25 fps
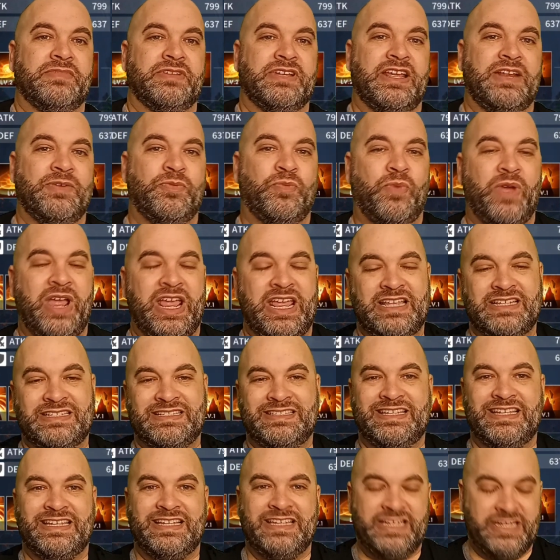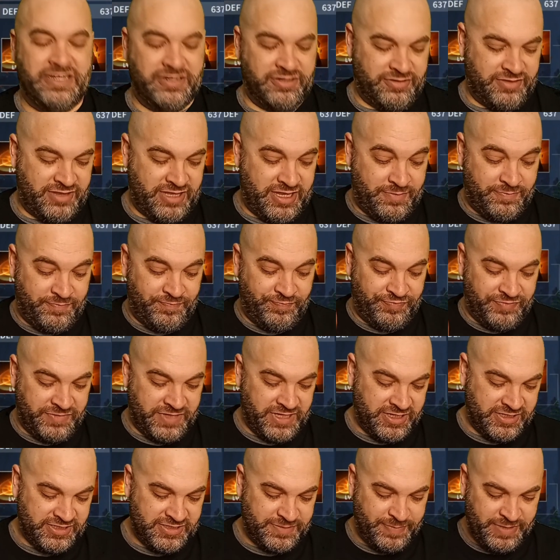and ways to gear them.
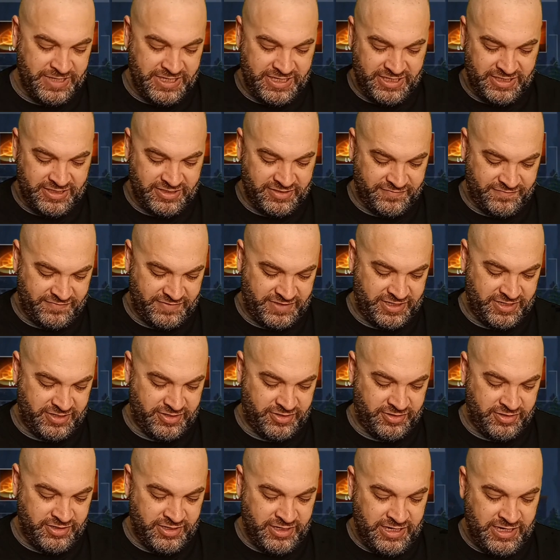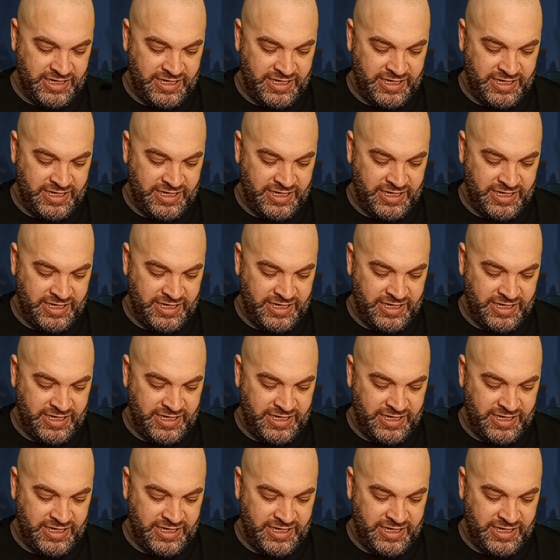Speaking of gear,